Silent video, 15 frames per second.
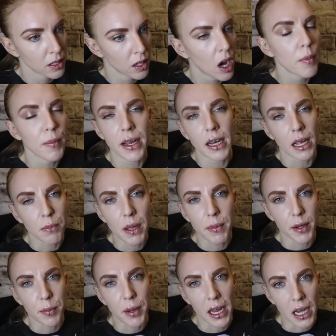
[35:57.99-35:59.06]
I mean like
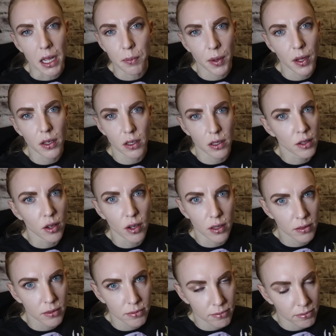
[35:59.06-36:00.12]
maybe in the beginning but
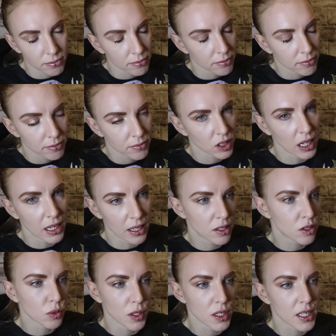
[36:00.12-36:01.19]
not in
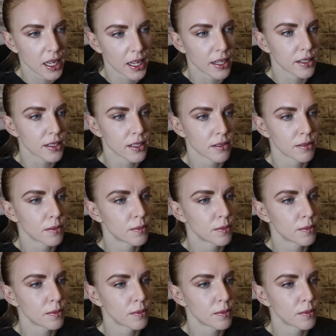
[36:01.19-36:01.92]
towards the end